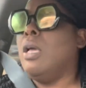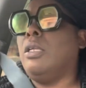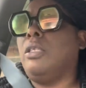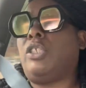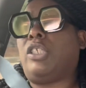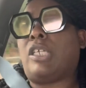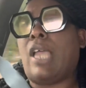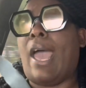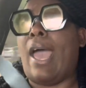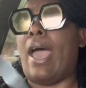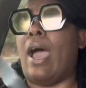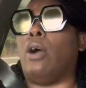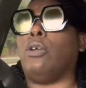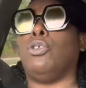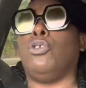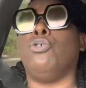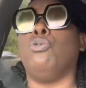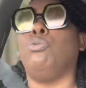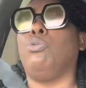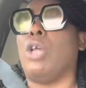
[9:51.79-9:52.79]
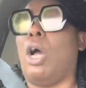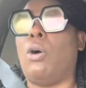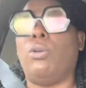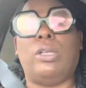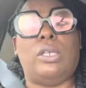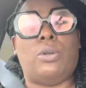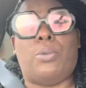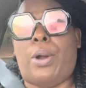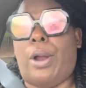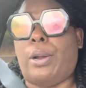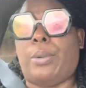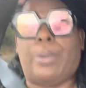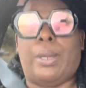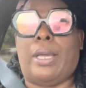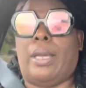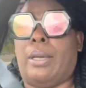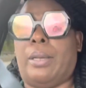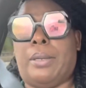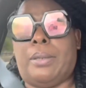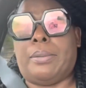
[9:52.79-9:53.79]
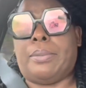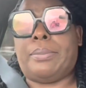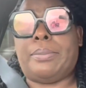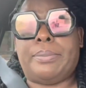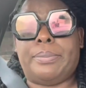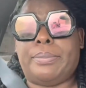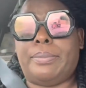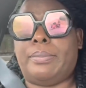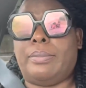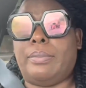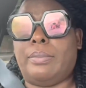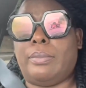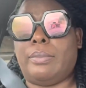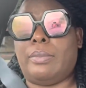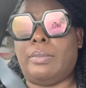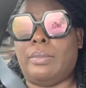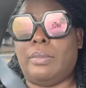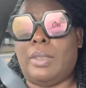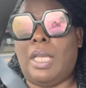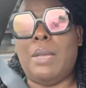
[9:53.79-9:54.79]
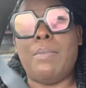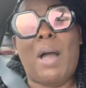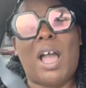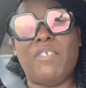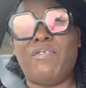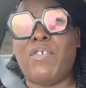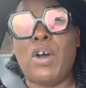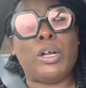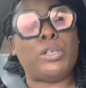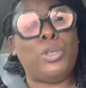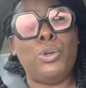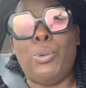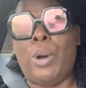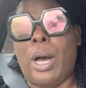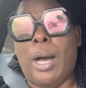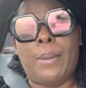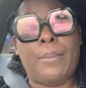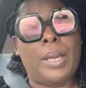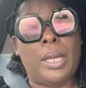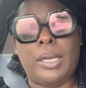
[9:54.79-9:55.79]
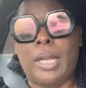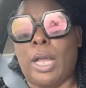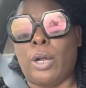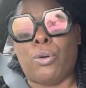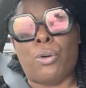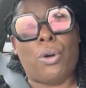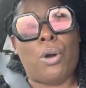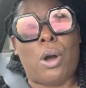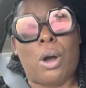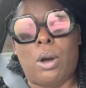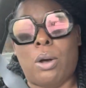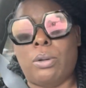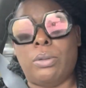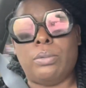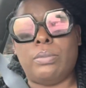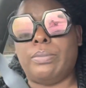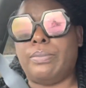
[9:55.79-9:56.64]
Child, you don't need to work with him. He might fuck you up in there, girl.